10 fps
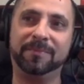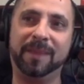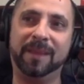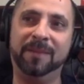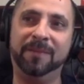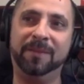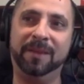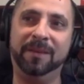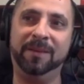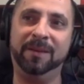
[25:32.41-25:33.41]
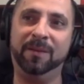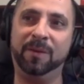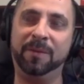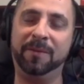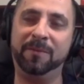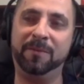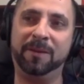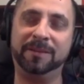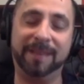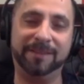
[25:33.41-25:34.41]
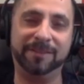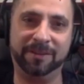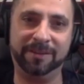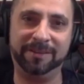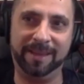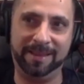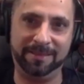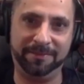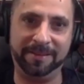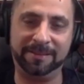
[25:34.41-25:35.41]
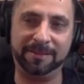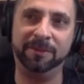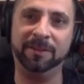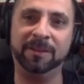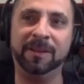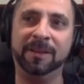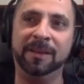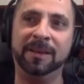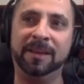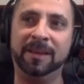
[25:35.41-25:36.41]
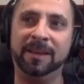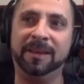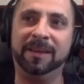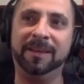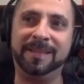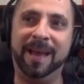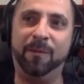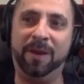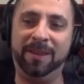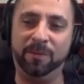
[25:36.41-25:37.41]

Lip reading: in one of my remarks last year at the festival, is that when